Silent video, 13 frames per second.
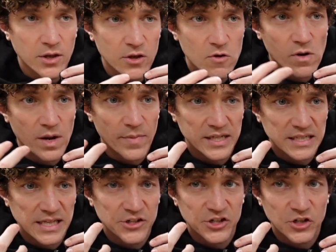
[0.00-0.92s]
want to
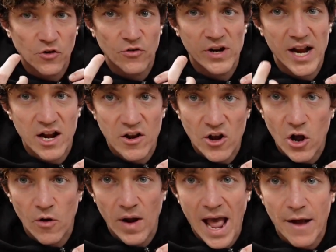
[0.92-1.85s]
basically just create a
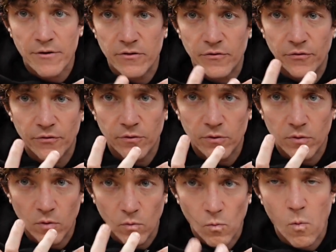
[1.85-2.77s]
note out of
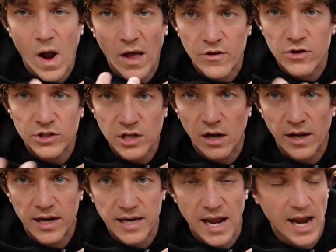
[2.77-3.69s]
while you're
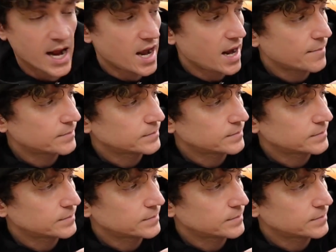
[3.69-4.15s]
talking to AI.